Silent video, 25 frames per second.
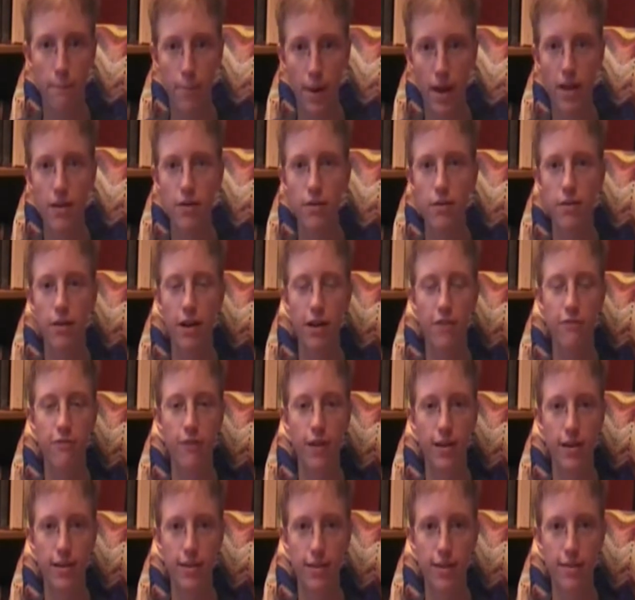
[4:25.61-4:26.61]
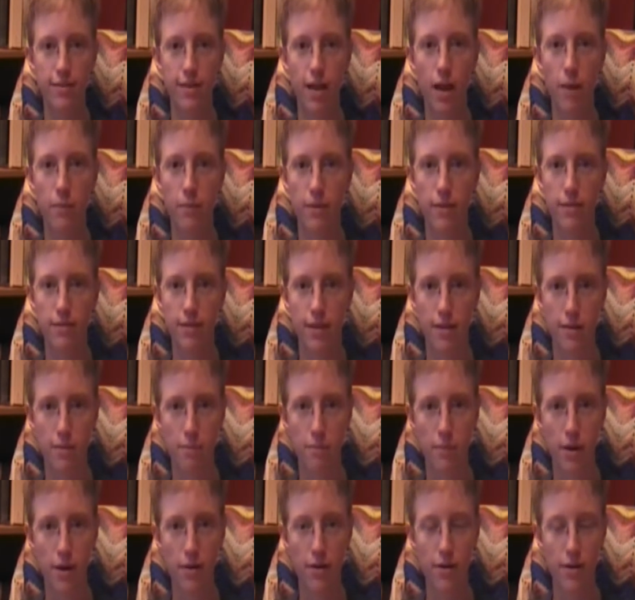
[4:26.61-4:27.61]
better at fighting the zombies than
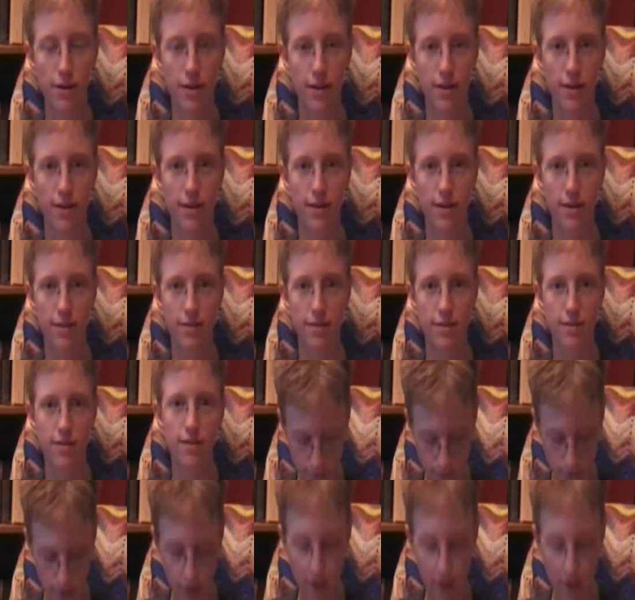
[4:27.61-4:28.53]
America is.